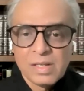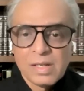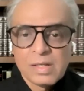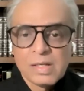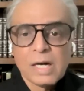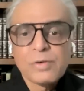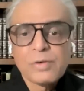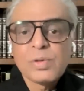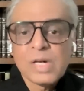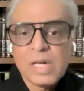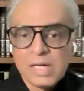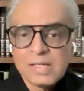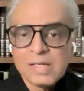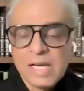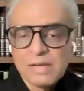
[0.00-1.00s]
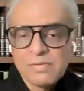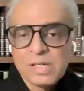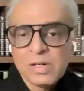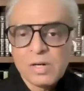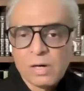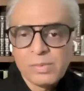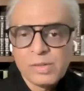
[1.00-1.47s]
Now you can't have
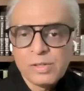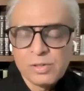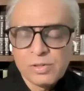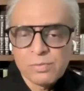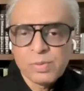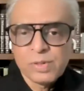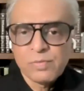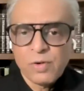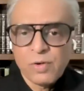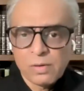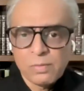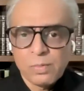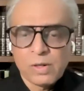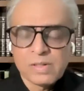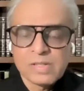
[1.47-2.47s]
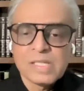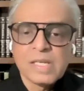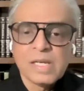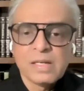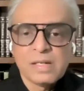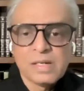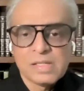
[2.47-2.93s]
a common European foreign
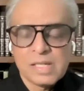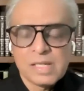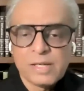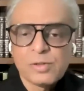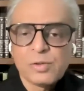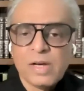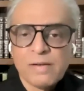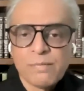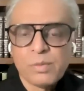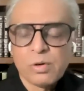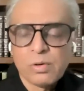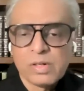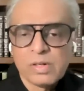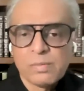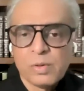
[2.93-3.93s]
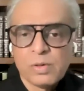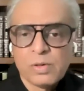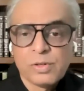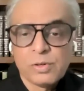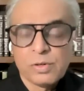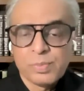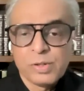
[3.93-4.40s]
policy and decide to have more and
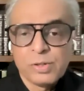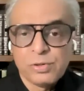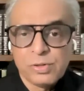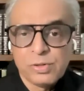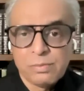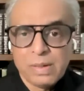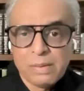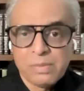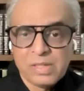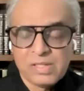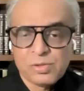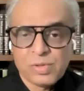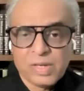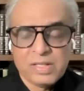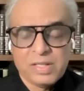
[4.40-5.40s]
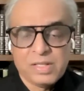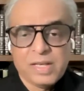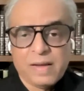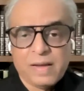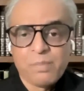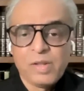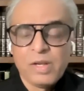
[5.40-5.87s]
more European Union members together
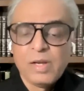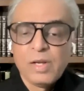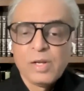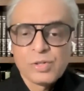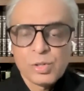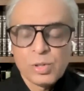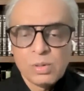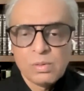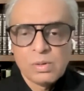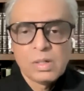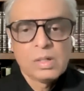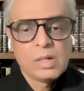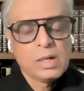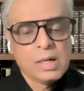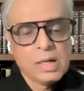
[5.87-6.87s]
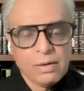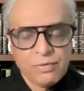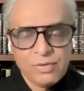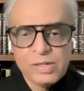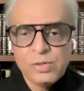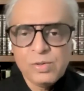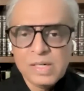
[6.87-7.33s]
there. So
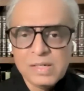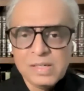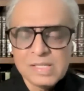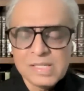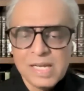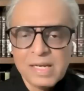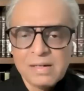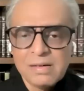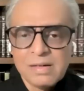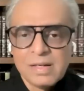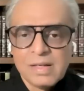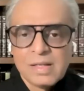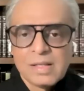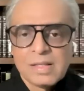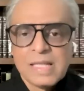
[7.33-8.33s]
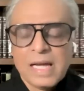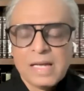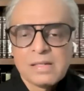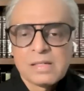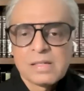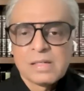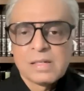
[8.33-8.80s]
we do understand
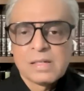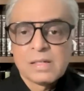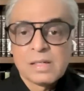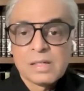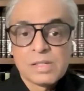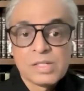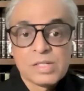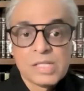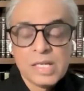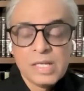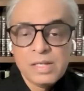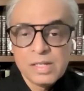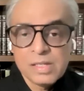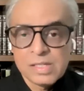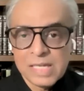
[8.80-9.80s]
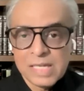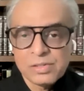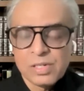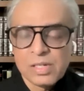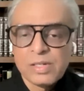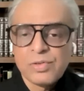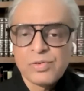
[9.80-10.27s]
that serious
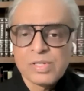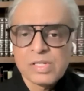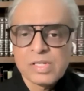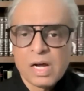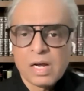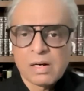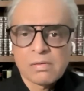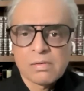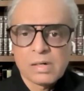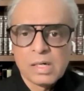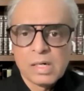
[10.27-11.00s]
national interests are